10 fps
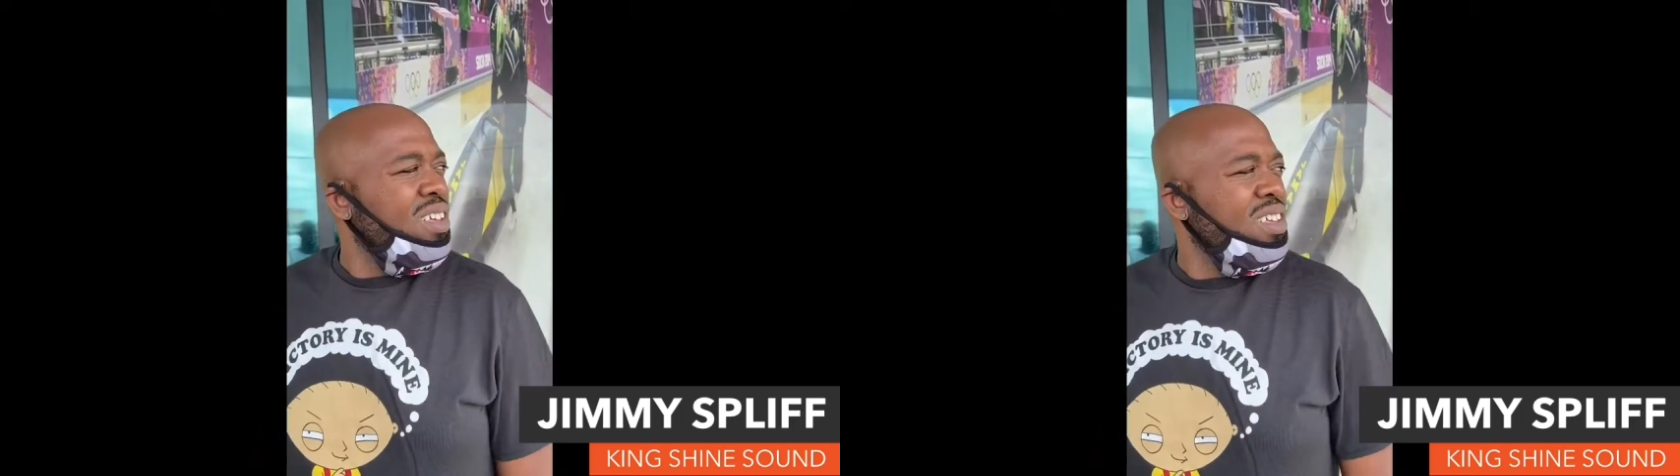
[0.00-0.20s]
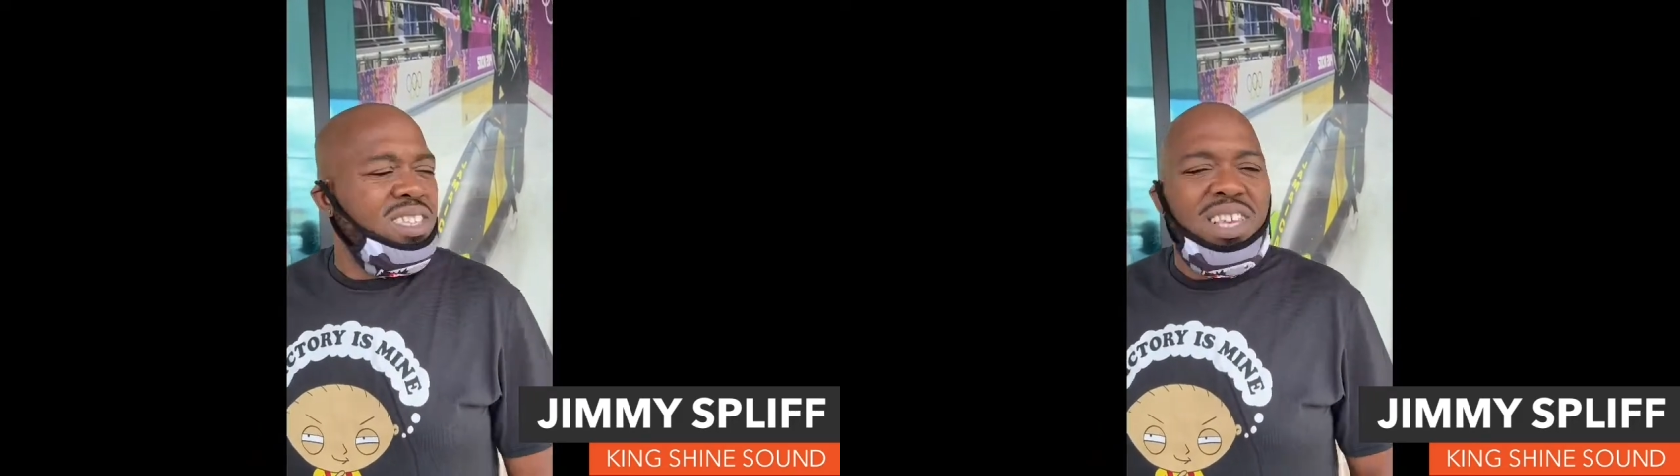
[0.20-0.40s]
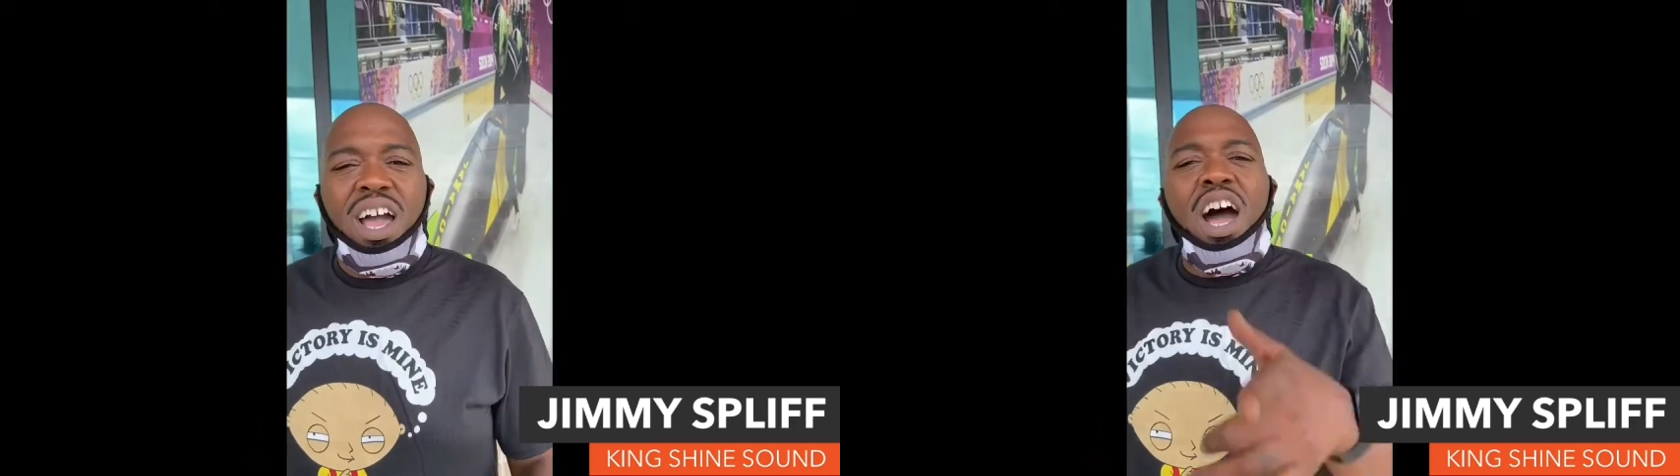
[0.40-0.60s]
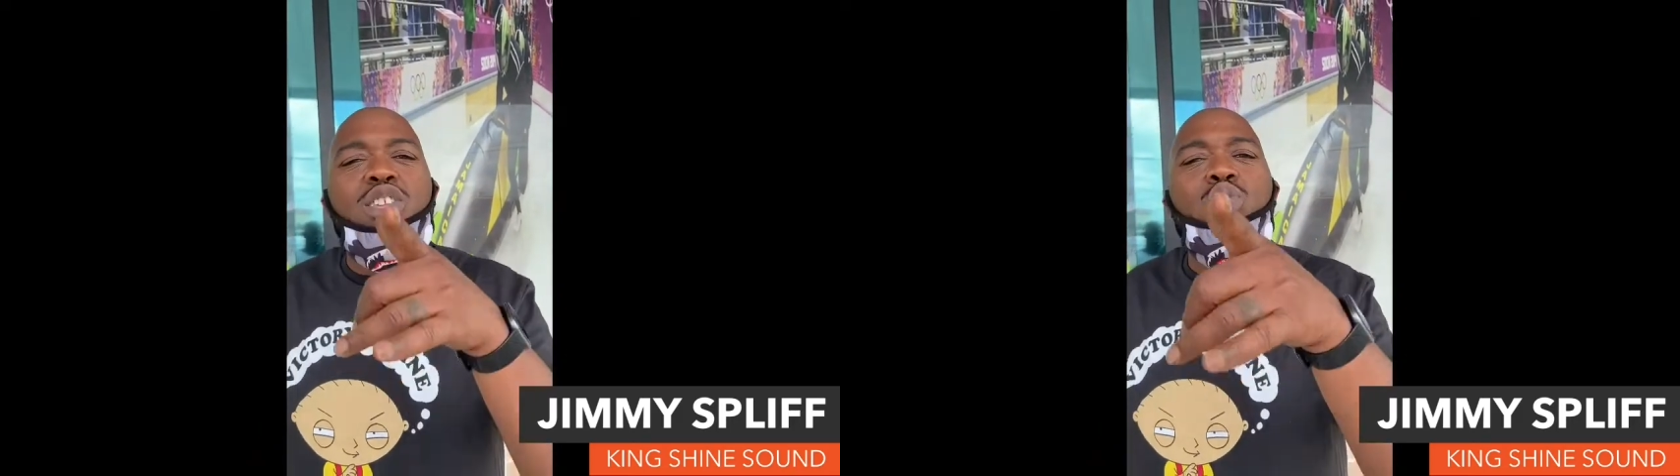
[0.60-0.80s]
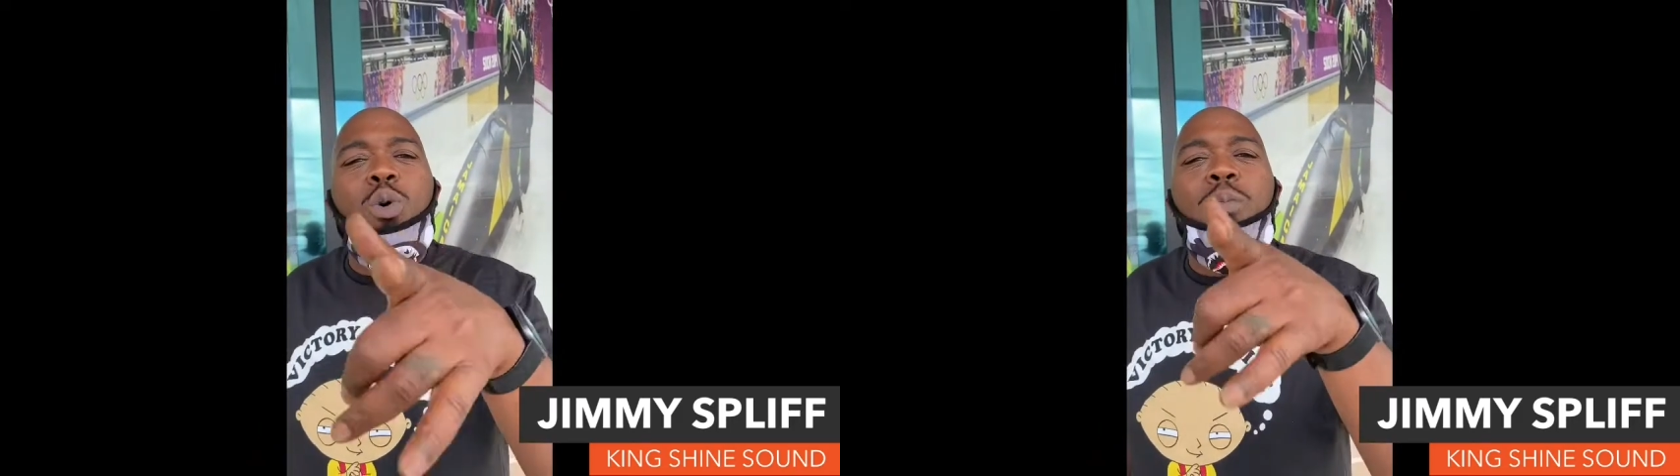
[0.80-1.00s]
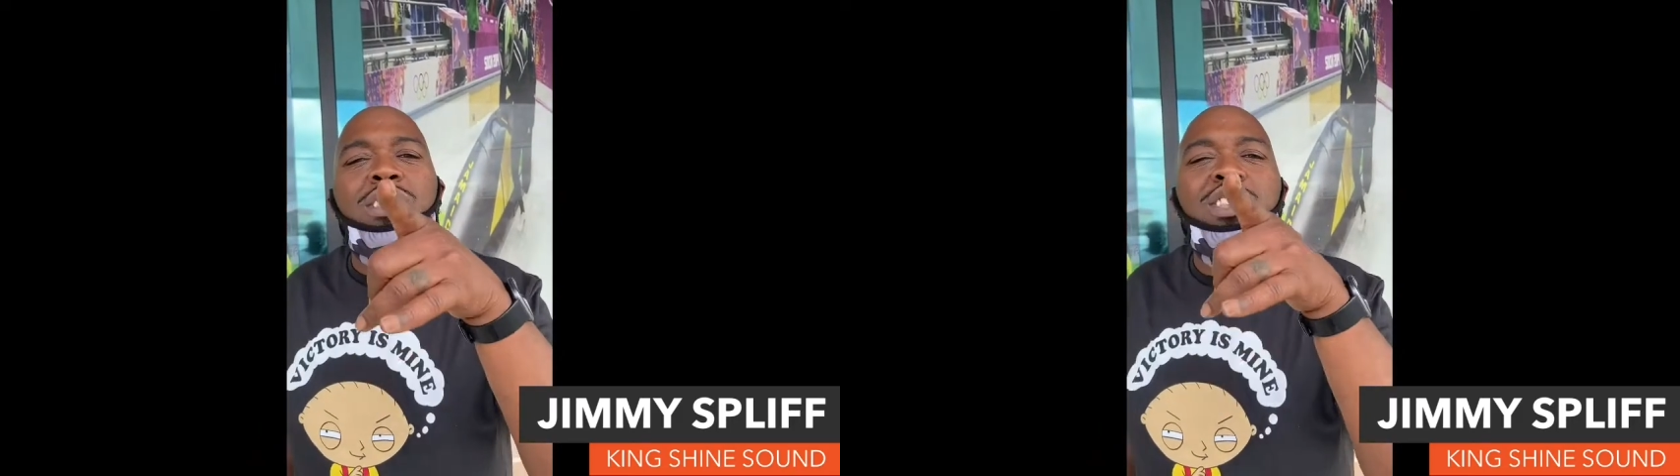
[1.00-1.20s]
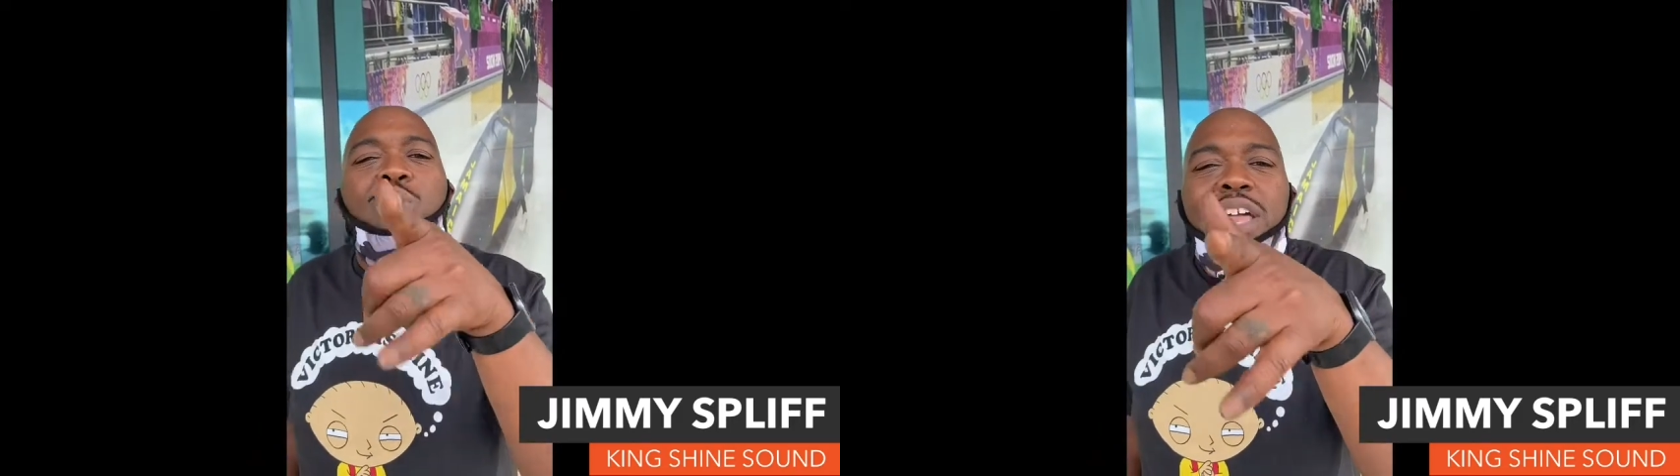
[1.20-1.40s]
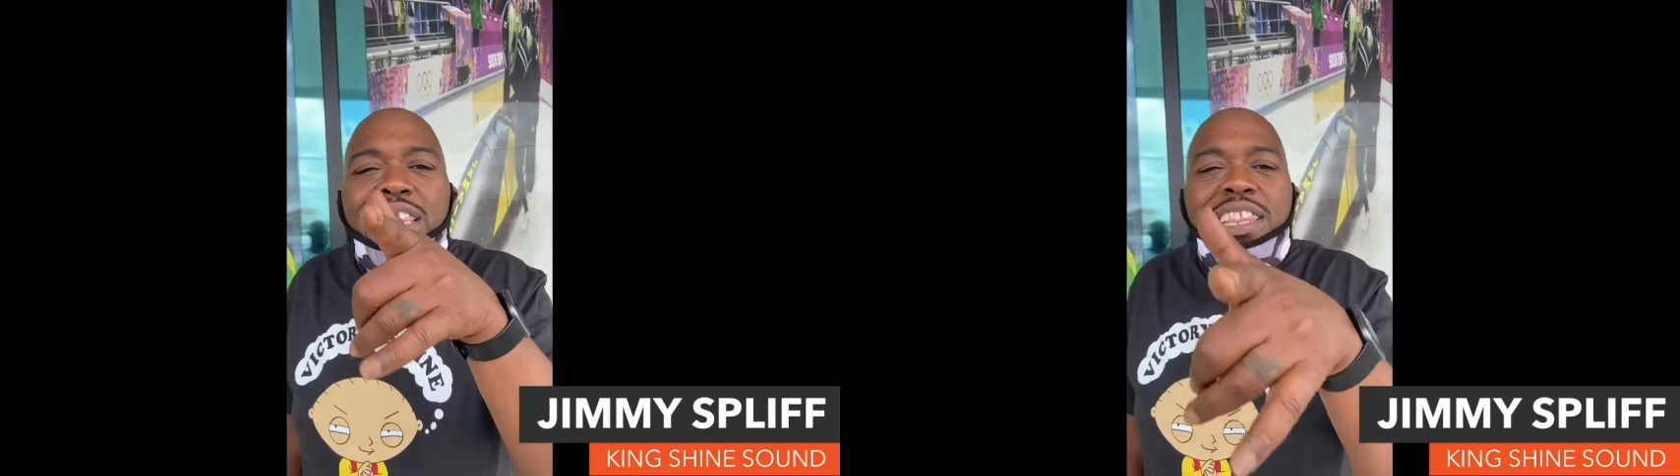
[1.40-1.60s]
This is October
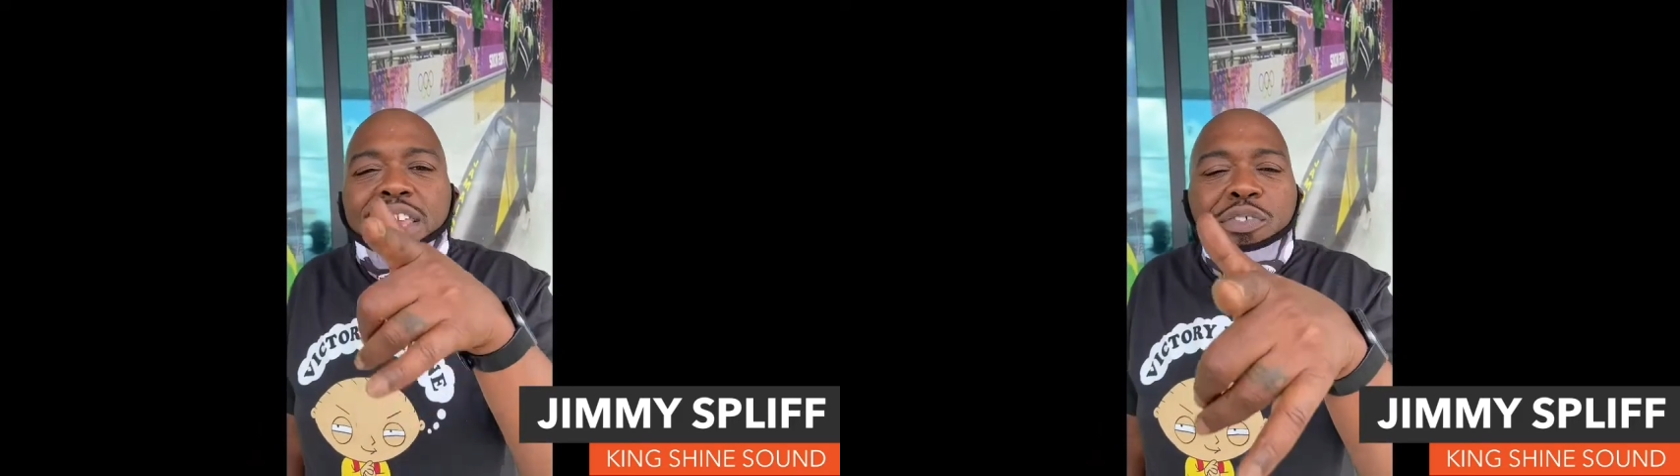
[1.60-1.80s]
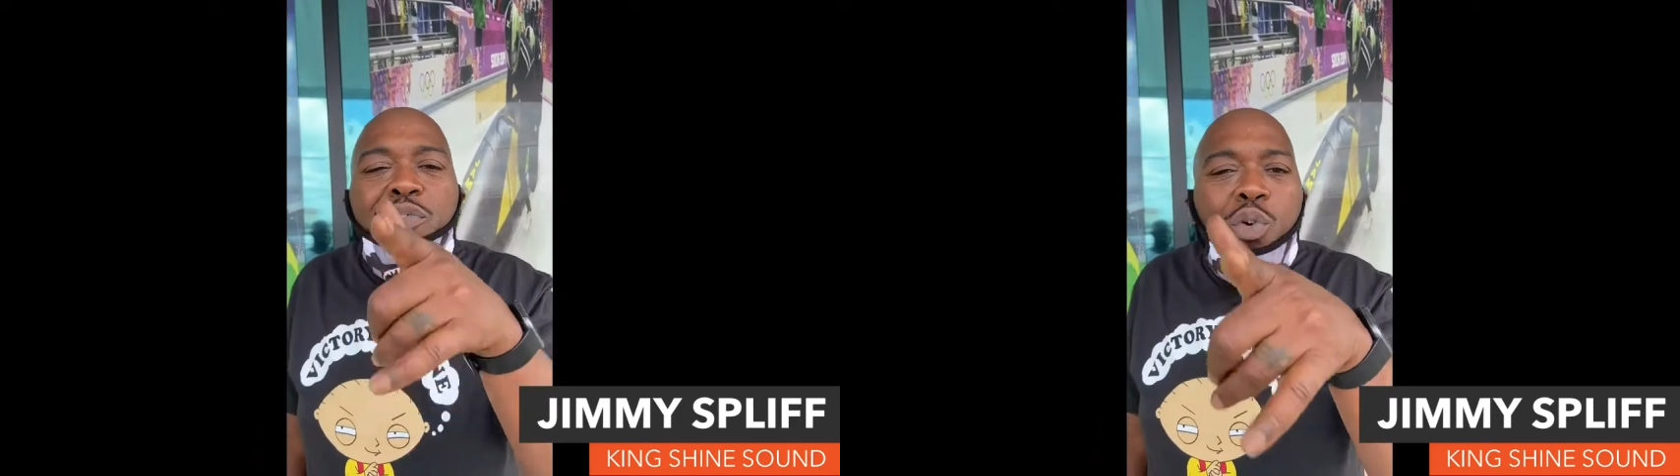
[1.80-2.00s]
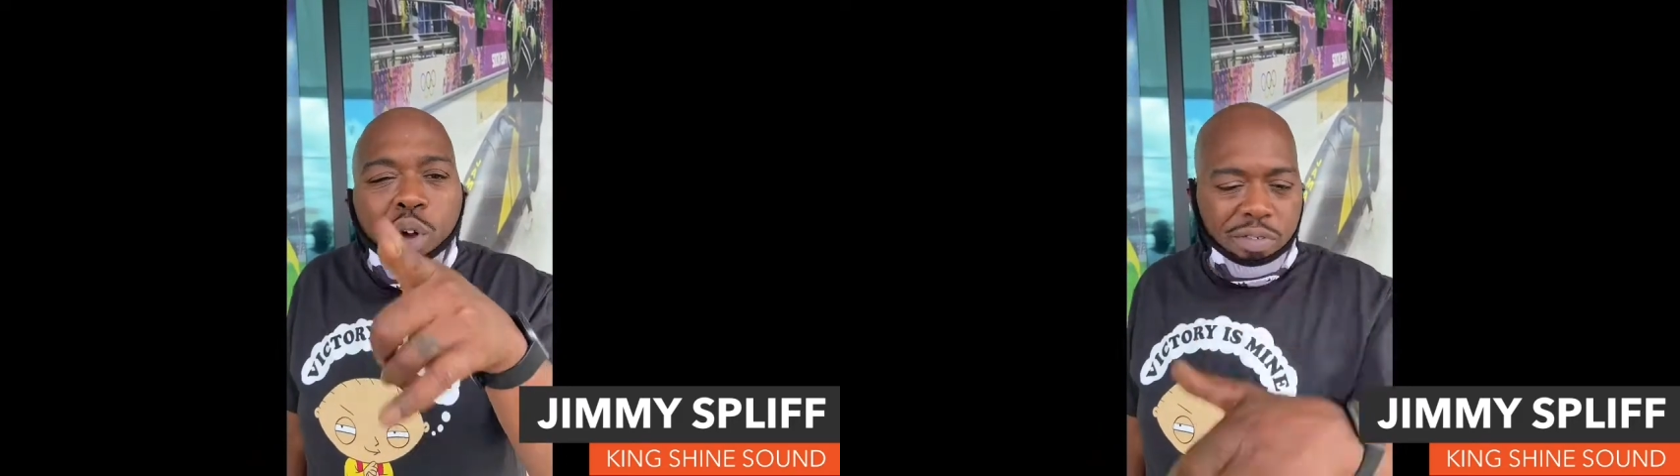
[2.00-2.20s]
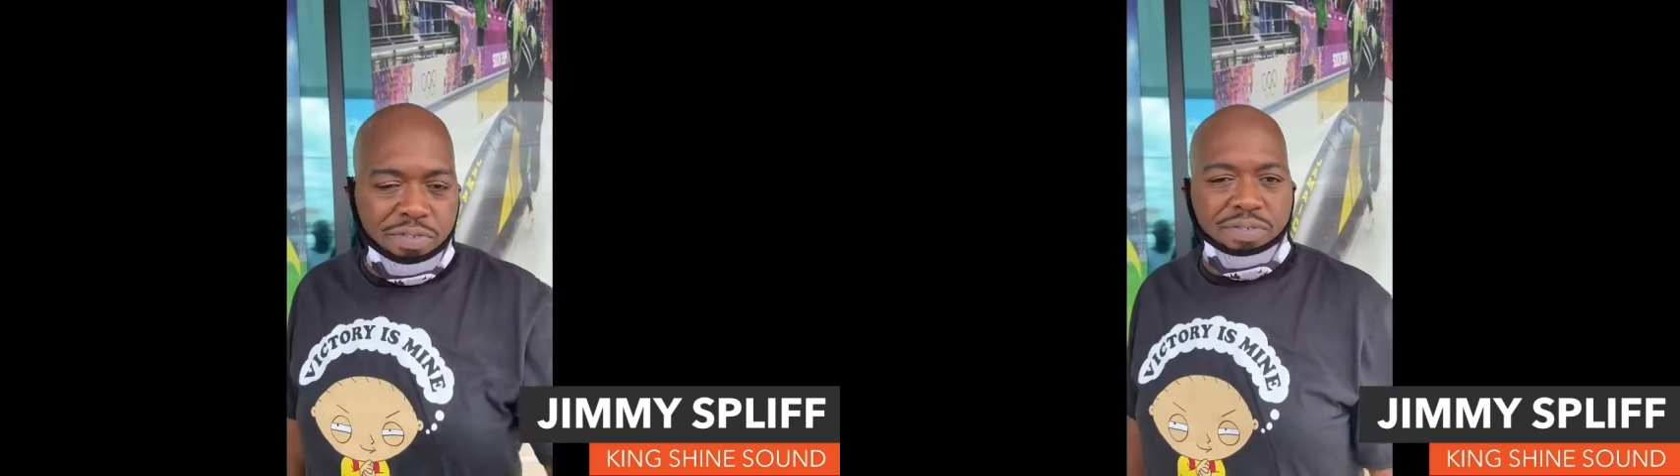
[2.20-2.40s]
24th,